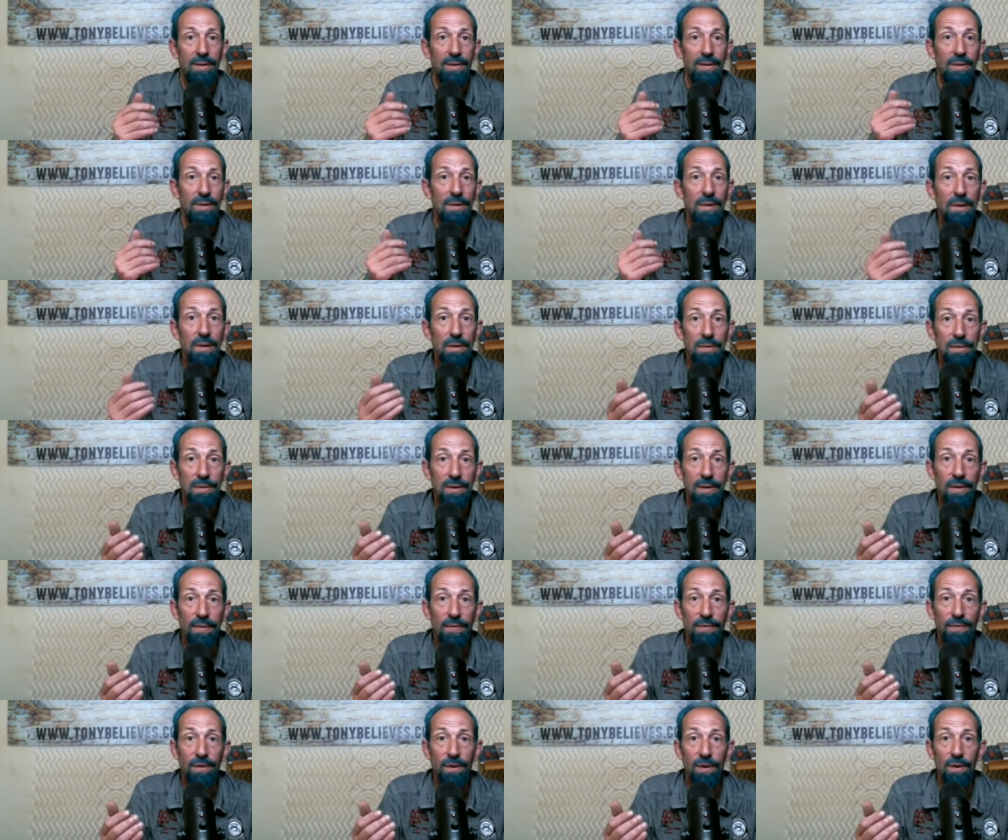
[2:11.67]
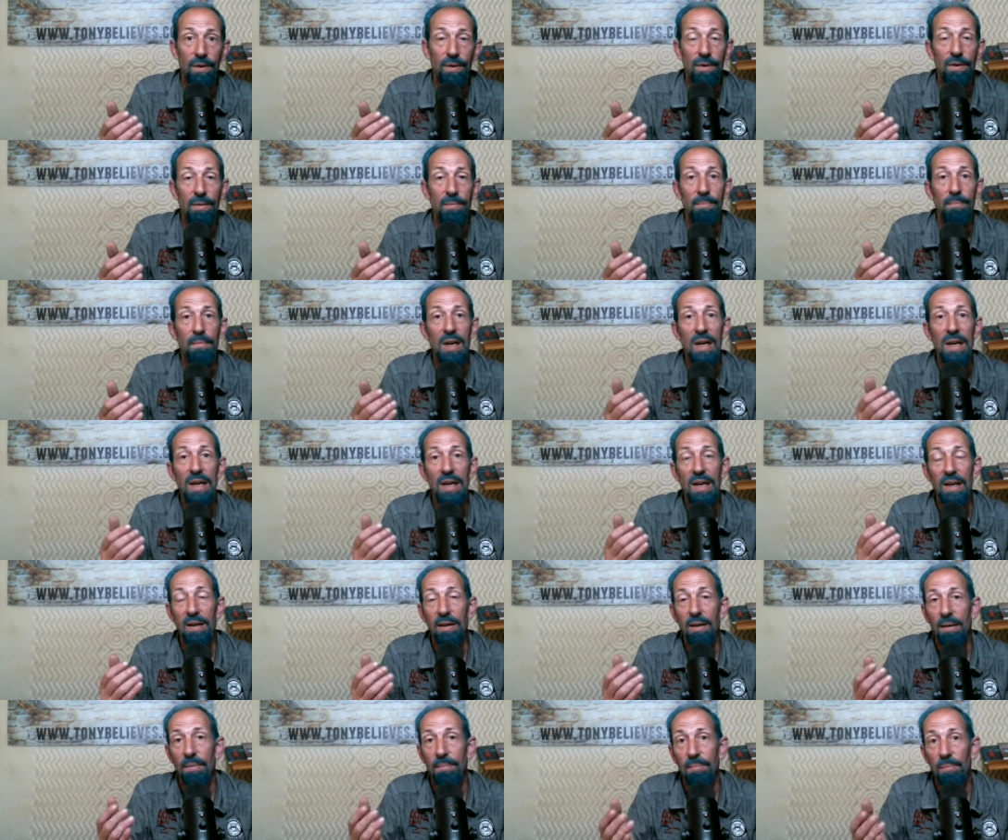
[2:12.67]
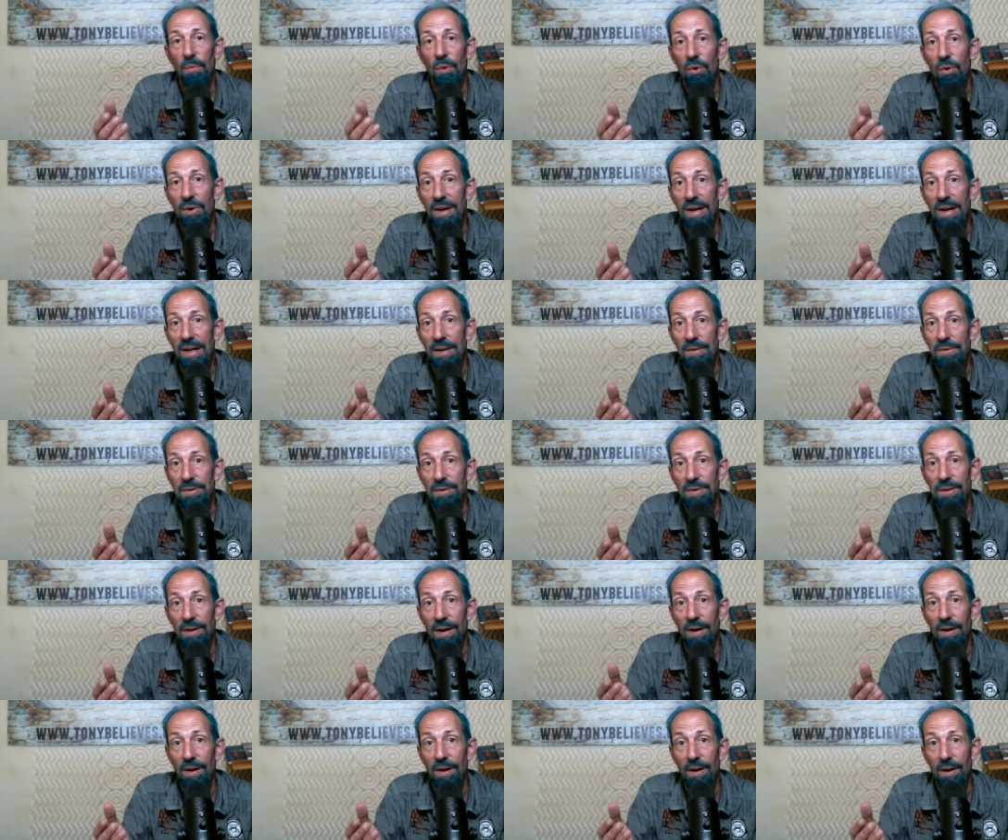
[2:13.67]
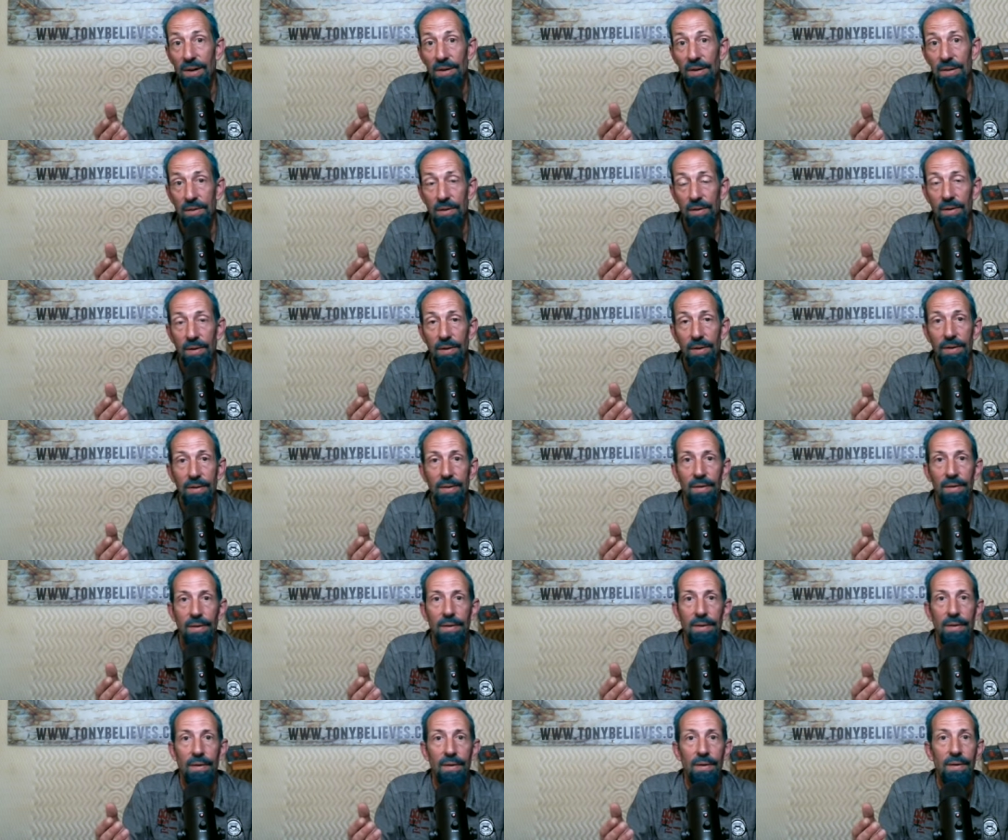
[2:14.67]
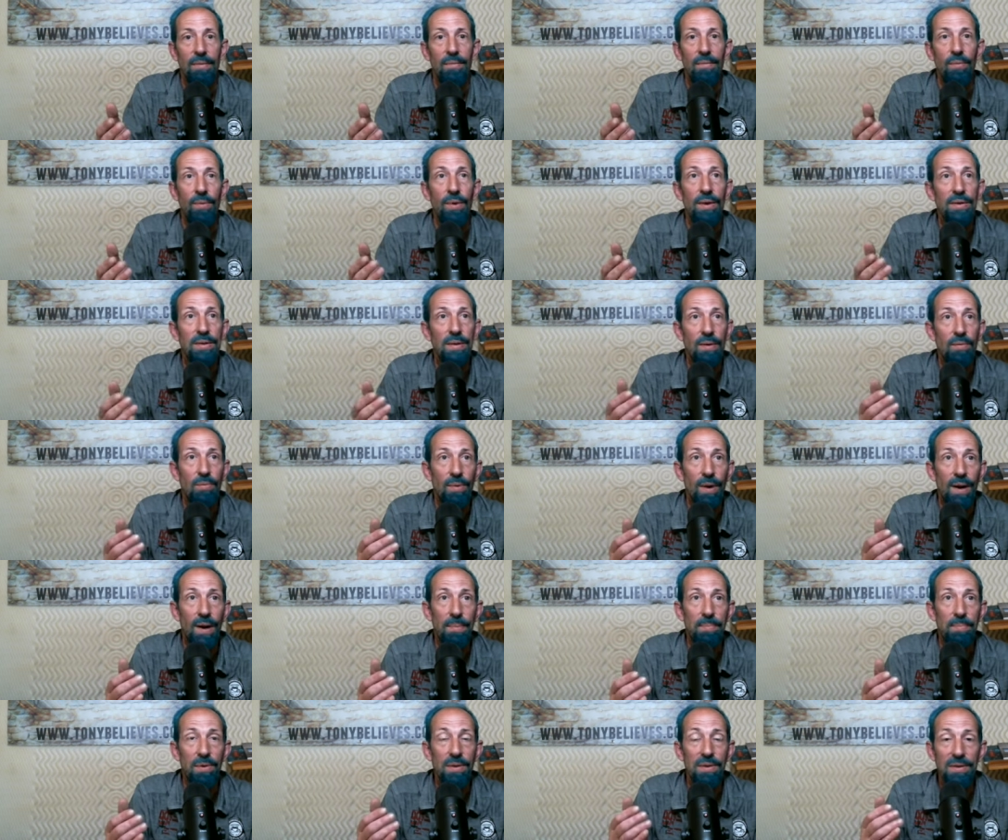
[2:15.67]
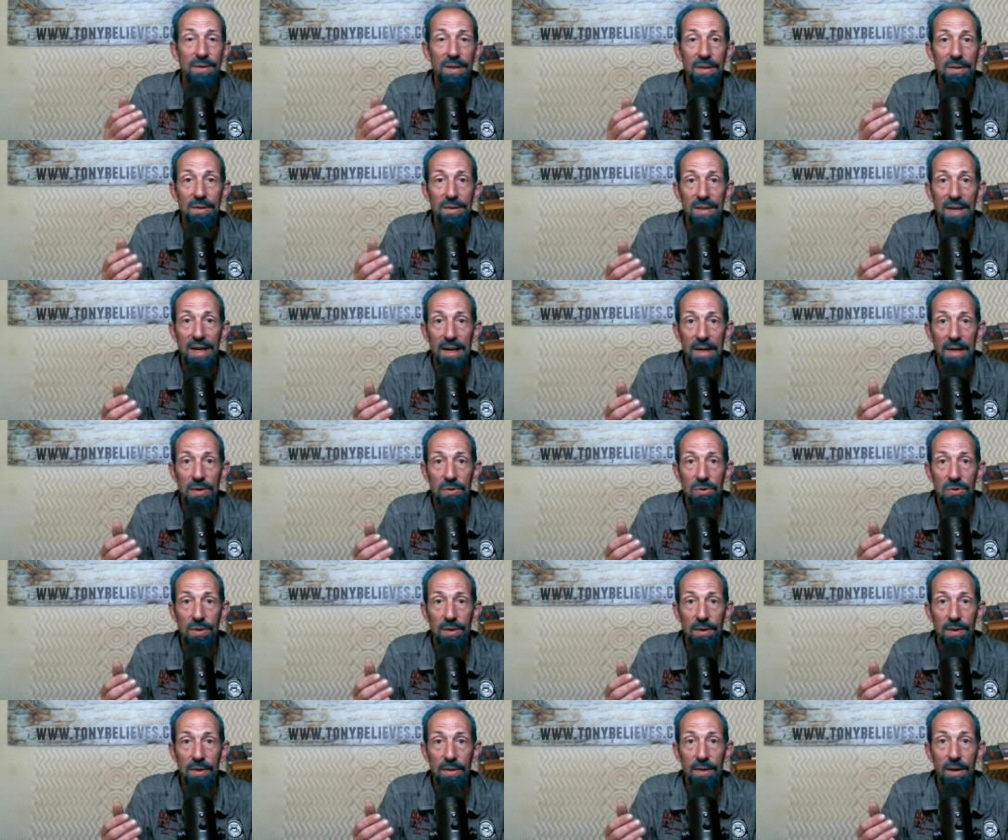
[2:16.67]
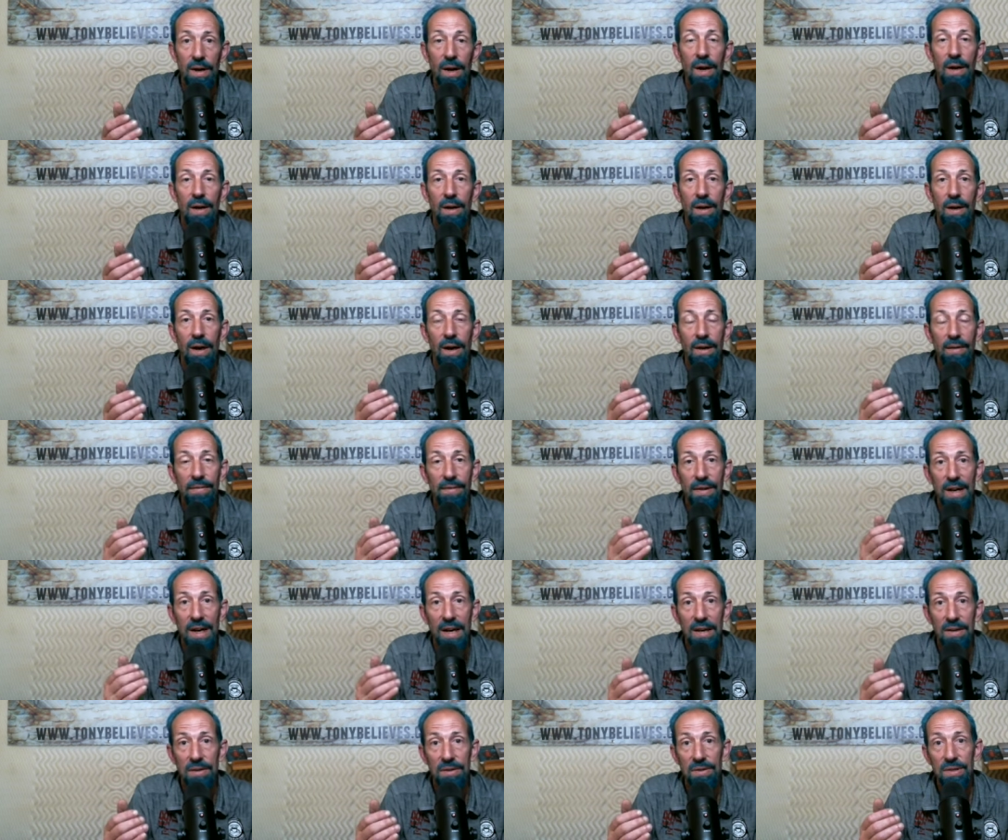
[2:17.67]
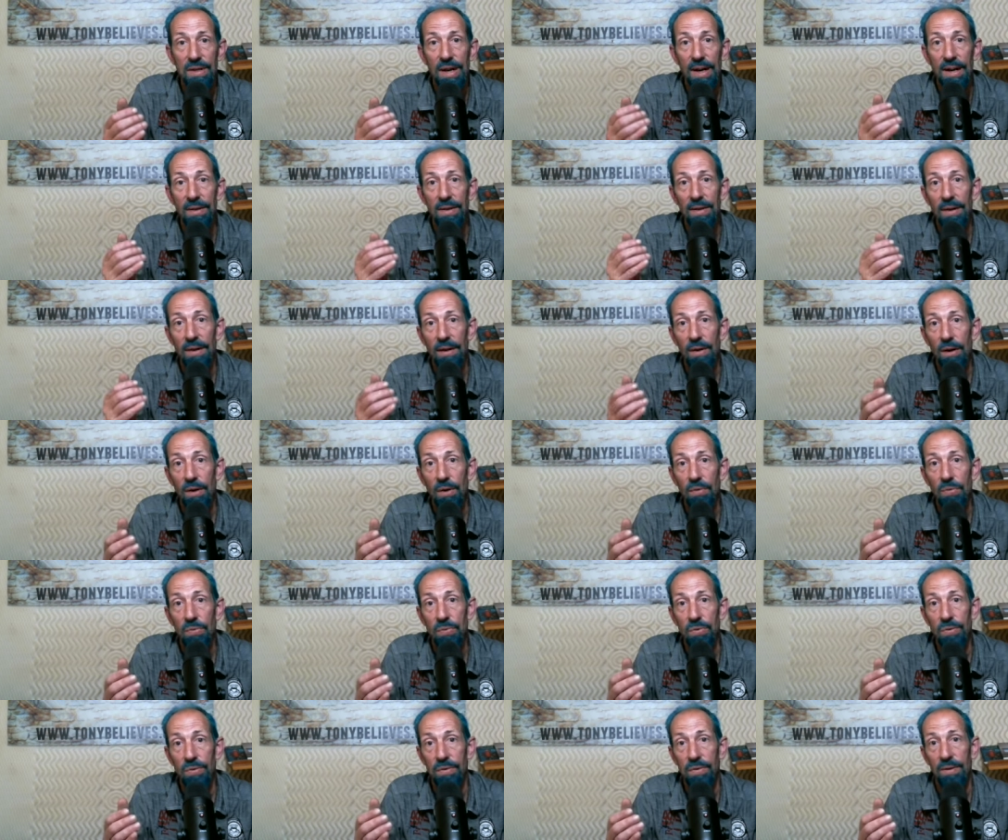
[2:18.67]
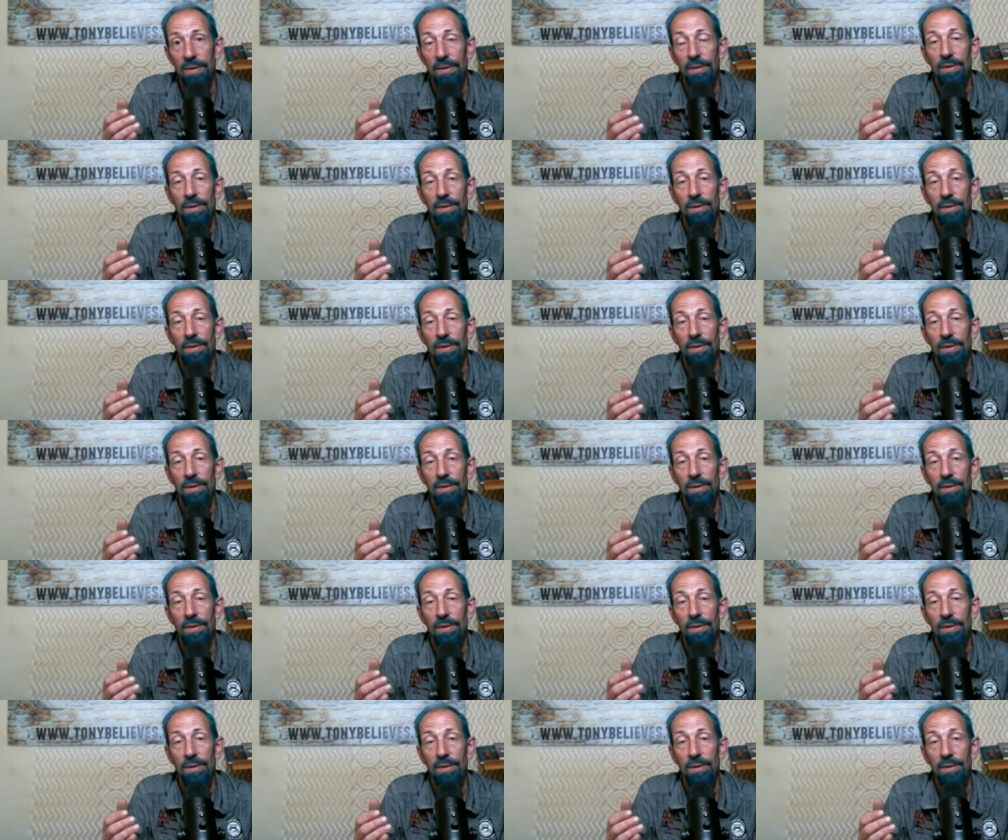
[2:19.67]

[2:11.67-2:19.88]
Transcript: Lucifer, meaning morning star, was a representation of an angelic host.